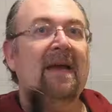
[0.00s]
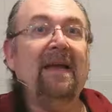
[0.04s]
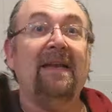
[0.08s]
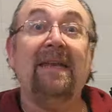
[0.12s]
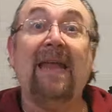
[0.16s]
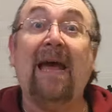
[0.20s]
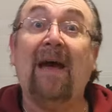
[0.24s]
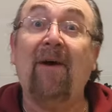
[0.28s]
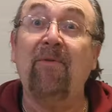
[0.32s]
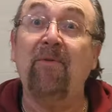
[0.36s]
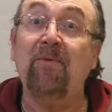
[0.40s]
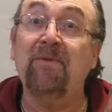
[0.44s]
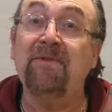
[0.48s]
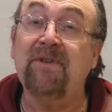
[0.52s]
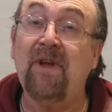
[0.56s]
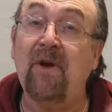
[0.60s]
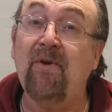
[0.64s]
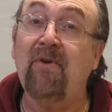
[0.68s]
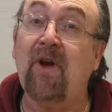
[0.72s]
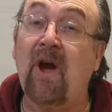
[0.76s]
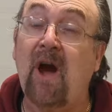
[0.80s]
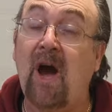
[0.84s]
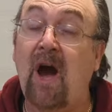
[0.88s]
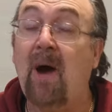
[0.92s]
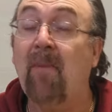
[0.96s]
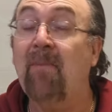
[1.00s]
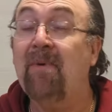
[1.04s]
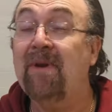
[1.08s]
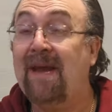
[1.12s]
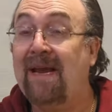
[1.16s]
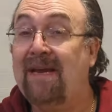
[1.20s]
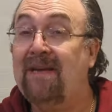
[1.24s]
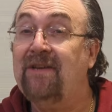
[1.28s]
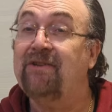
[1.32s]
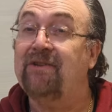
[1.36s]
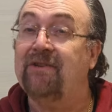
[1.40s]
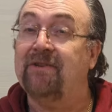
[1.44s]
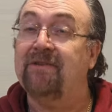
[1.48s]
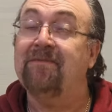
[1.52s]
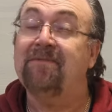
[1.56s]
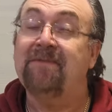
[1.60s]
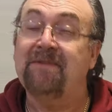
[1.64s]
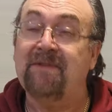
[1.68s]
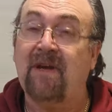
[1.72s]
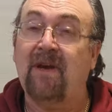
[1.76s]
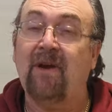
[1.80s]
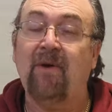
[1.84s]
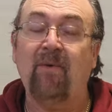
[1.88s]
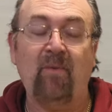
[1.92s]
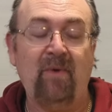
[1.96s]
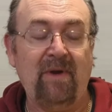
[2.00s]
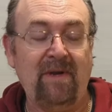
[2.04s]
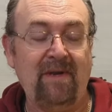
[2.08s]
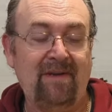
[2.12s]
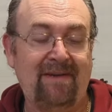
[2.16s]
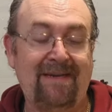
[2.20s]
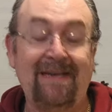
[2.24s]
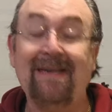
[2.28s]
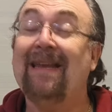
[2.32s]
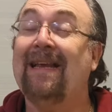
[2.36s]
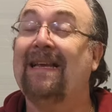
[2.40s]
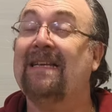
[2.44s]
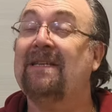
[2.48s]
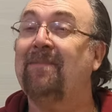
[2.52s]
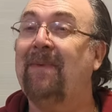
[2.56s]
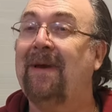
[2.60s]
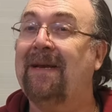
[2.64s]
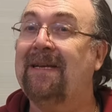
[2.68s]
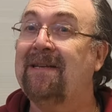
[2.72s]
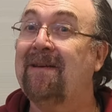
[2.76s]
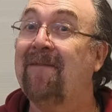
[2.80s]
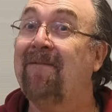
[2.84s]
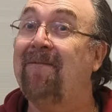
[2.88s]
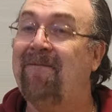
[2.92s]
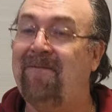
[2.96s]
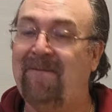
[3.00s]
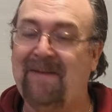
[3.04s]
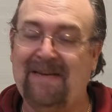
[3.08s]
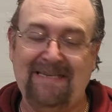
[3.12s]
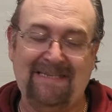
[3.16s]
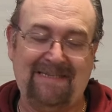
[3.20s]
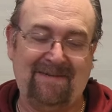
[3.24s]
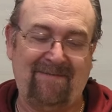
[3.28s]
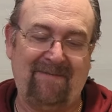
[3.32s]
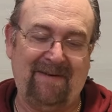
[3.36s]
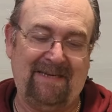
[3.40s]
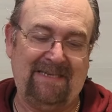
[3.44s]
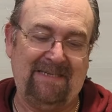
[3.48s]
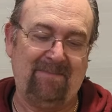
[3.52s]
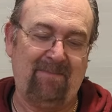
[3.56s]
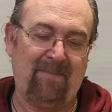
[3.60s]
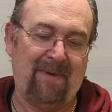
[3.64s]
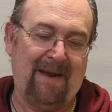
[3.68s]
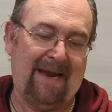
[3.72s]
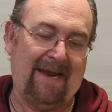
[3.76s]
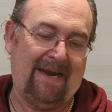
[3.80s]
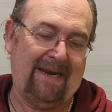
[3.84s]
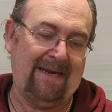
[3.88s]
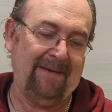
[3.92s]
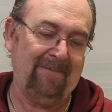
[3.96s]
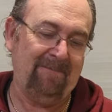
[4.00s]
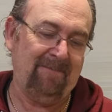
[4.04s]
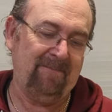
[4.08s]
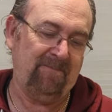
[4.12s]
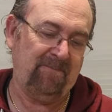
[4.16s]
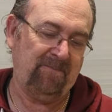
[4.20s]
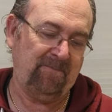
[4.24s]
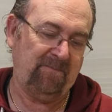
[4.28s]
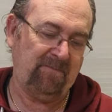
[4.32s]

Now, there was no carbonation, so we didn't expect a fizz bang.